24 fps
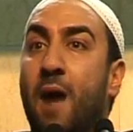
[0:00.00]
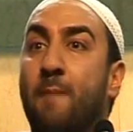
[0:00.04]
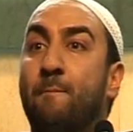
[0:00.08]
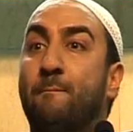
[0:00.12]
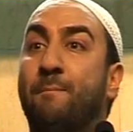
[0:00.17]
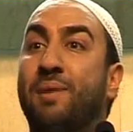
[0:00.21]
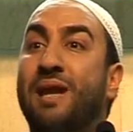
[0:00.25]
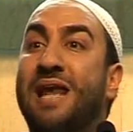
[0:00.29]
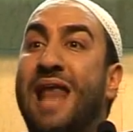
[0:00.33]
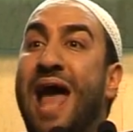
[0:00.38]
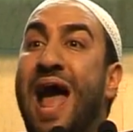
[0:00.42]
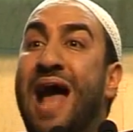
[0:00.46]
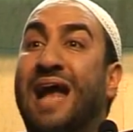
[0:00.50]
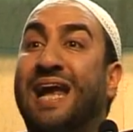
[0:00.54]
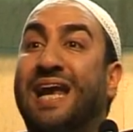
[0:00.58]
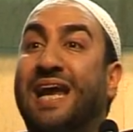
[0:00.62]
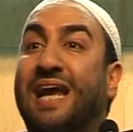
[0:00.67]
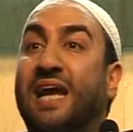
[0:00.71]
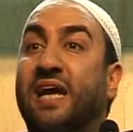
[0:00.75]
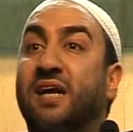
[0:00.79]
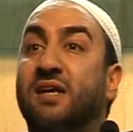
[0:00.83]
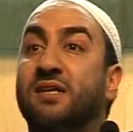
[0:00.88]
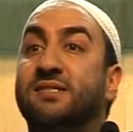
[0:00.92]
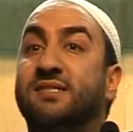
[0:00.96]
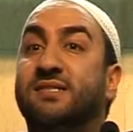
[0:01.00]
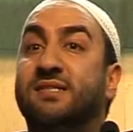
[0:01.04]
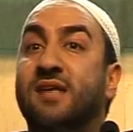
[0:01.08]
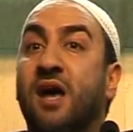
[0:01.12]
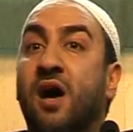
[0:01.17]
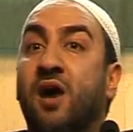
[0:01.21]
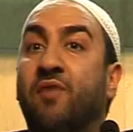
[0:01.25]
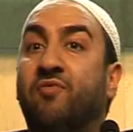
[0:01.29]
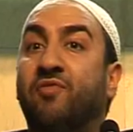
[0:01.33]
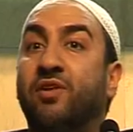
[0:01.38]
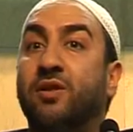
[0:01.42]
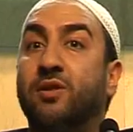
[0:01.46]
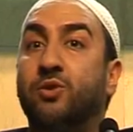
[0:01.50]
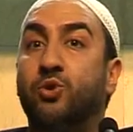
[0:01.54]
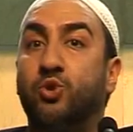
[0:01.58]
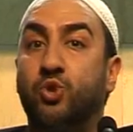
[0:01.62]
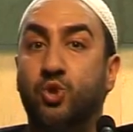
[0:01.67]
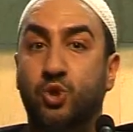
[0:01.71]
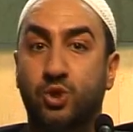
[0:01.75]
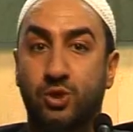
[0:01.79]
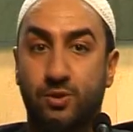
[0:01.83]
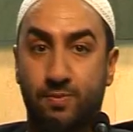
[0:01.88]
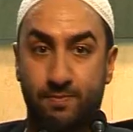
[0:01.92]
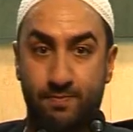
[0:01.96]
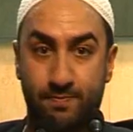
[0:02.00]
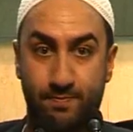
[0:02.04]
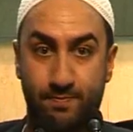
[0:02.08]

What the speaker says: a black servant.